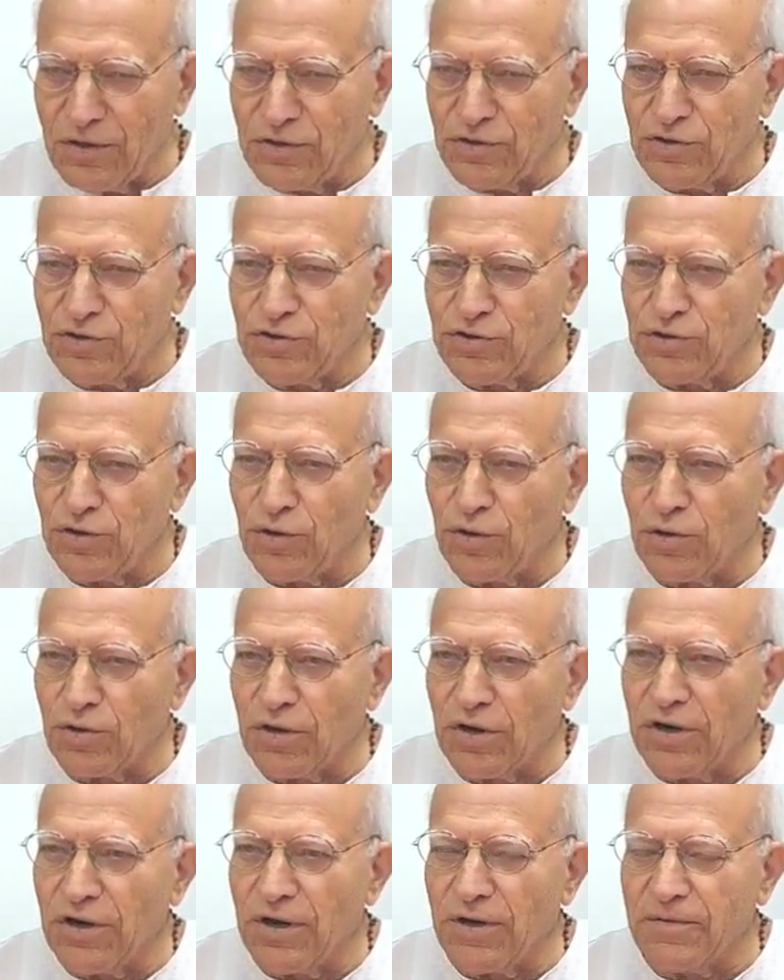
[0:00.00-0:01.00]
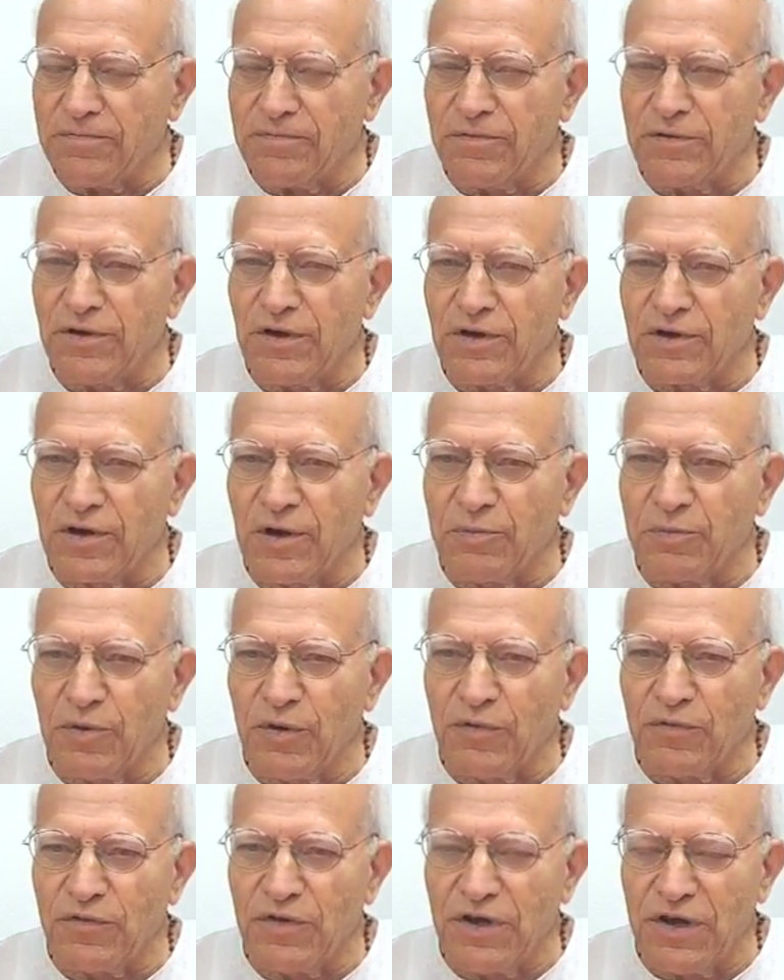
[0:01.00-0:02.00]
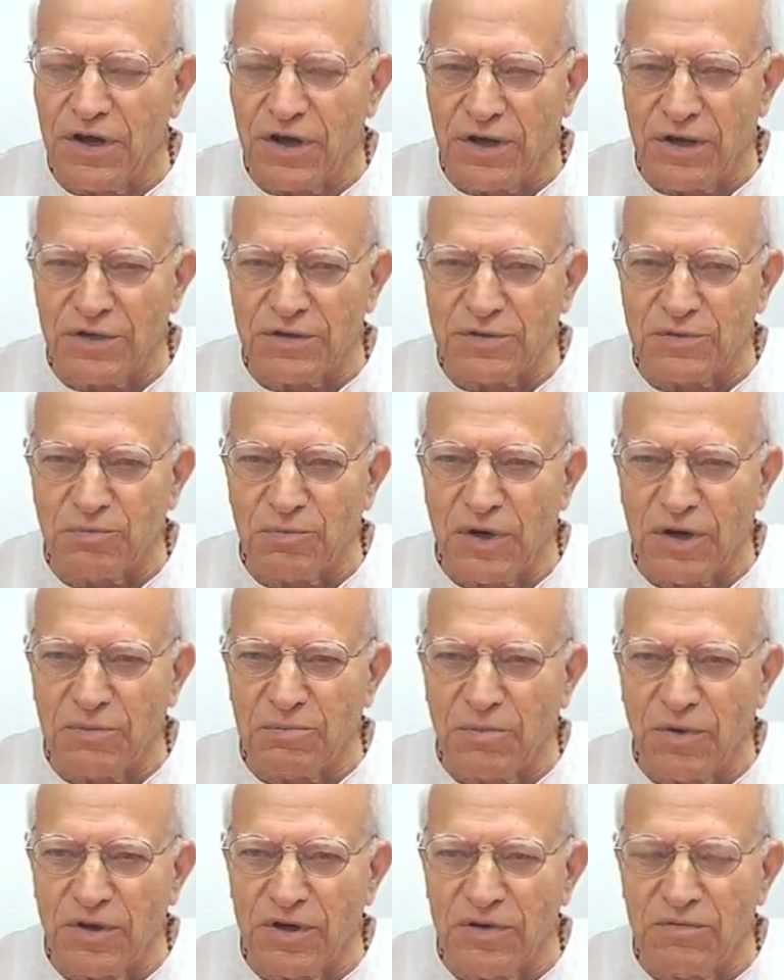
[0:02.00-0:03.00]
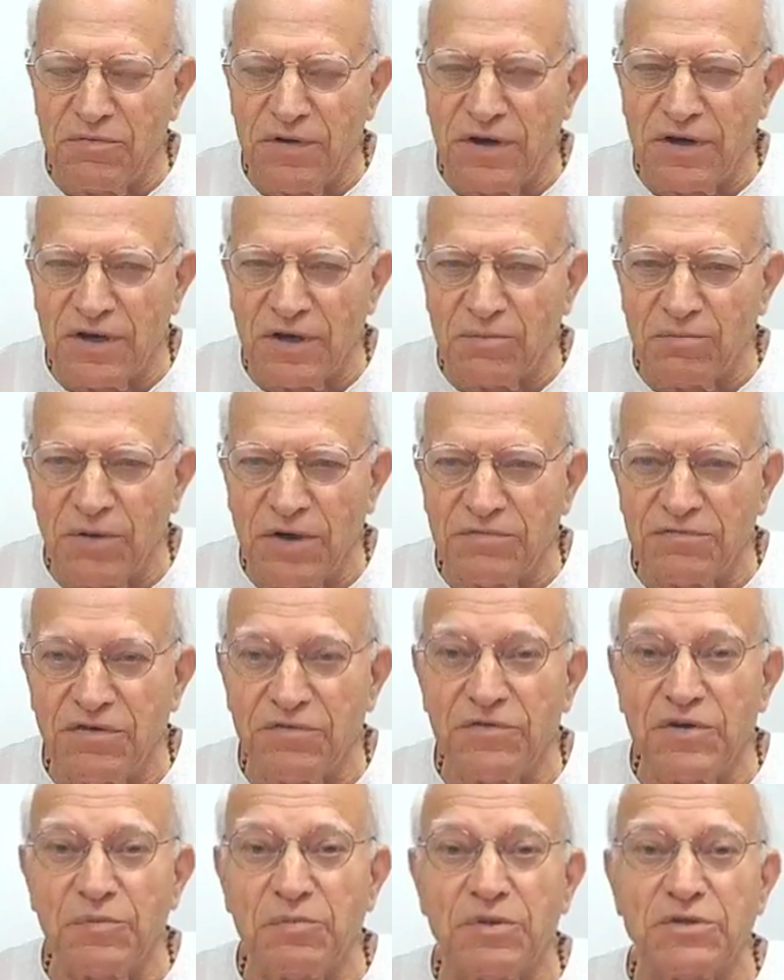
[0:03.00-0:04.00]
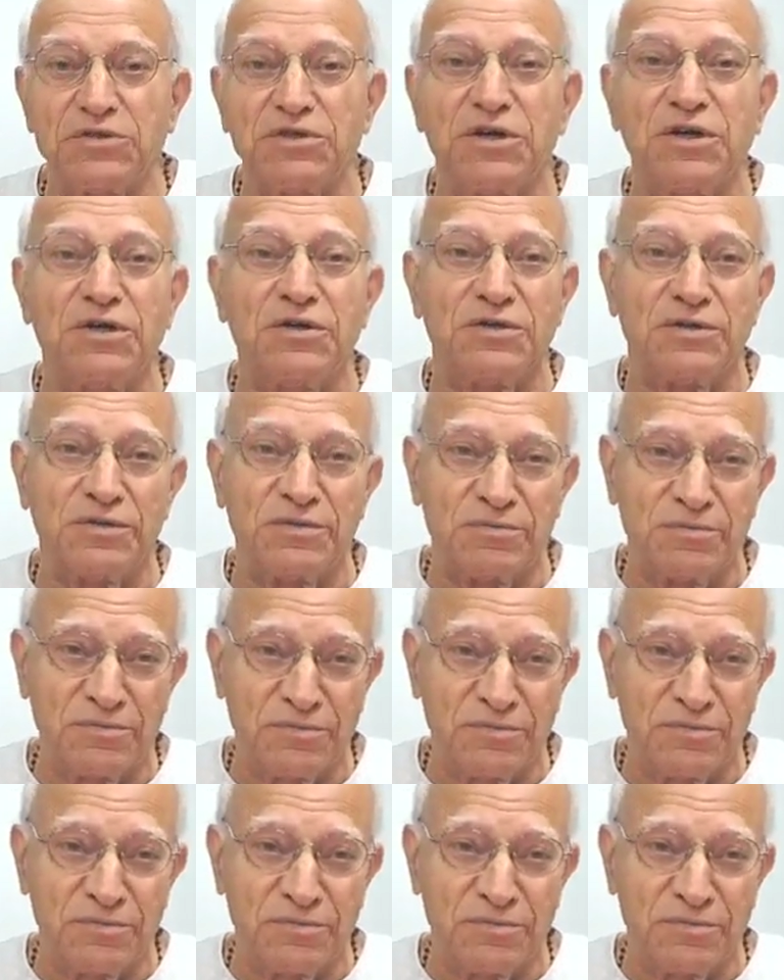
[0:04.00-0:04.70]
Sure enough, within a couple of days, my money went up by 50%.